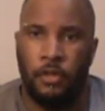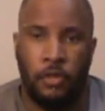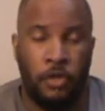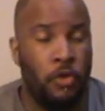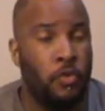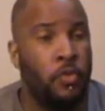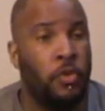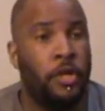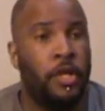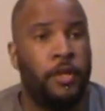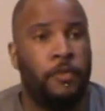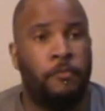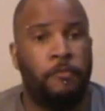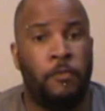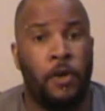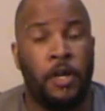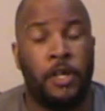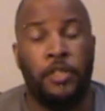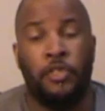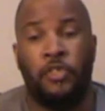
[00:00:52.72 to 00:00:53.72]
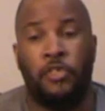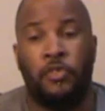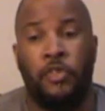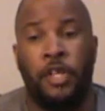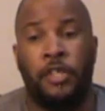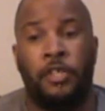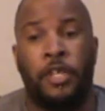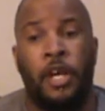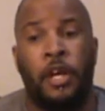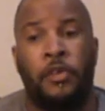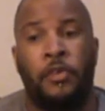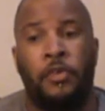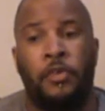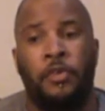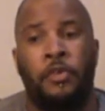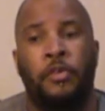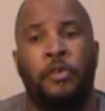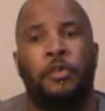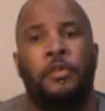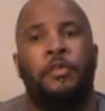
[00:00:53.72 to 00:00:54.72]
you will get fucking stressed out.
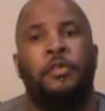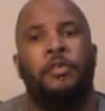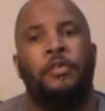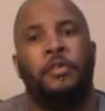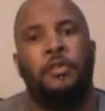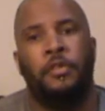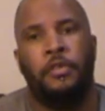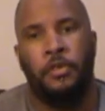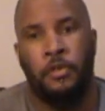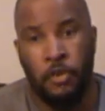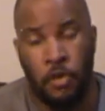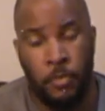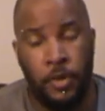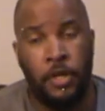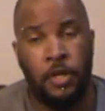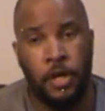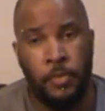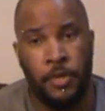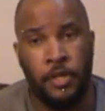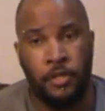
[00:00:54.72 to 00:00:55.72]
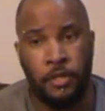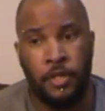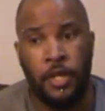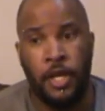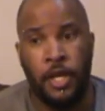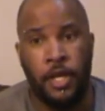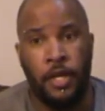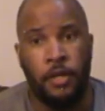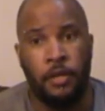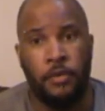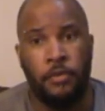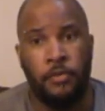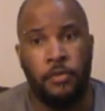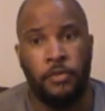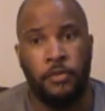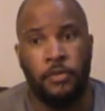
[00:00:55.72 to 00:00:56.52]
You'll become insane.